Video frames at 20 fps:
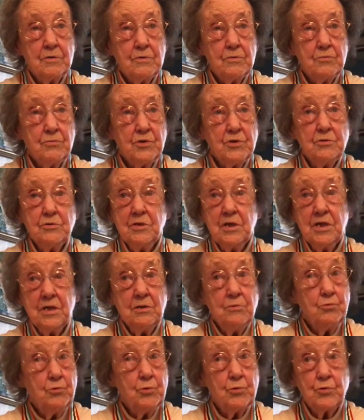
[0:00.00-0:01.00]
Mm. We
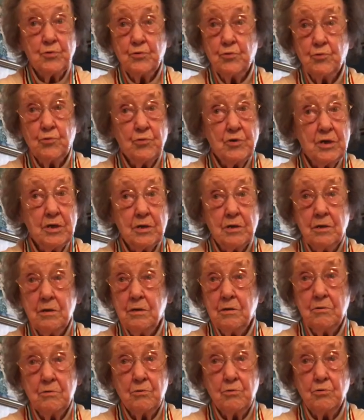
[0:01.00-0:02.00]
did what we
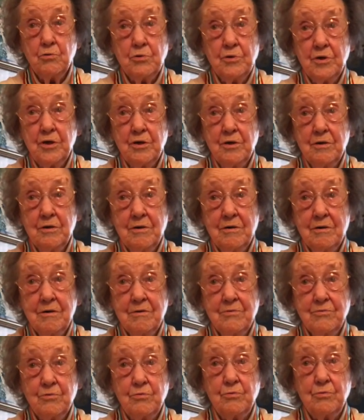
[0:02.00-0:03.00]
could
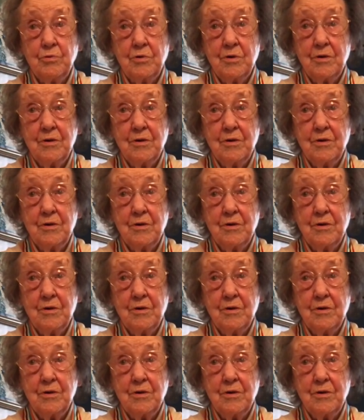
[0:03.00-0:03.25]
do.